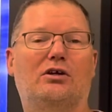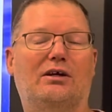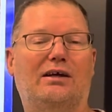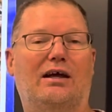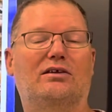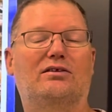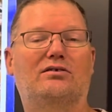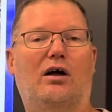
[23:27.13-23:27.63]

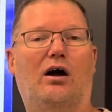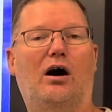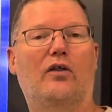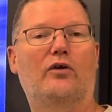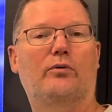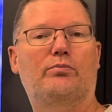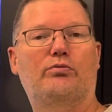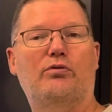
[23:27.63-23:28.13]
against
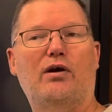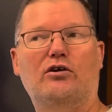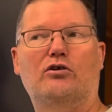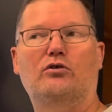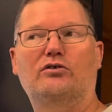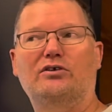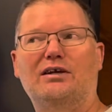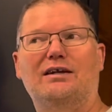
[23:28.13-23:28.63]
other
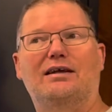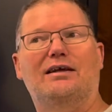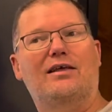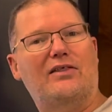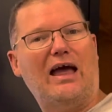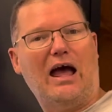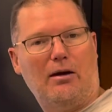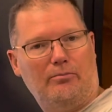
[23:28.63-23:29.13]
predators eating
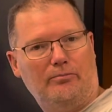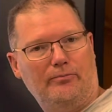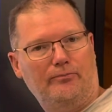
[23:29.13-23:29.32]
them.